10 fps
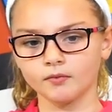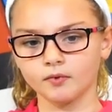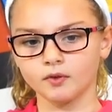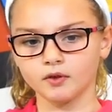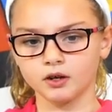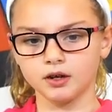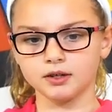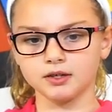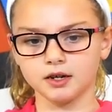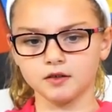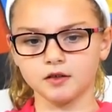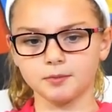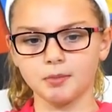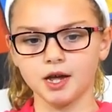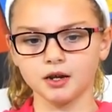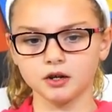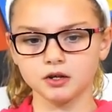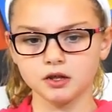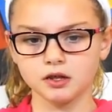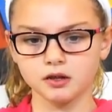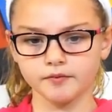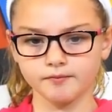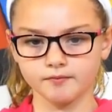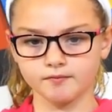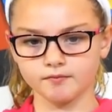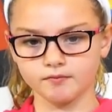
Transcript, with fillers: And we a have dense a, bears. a dense sparks.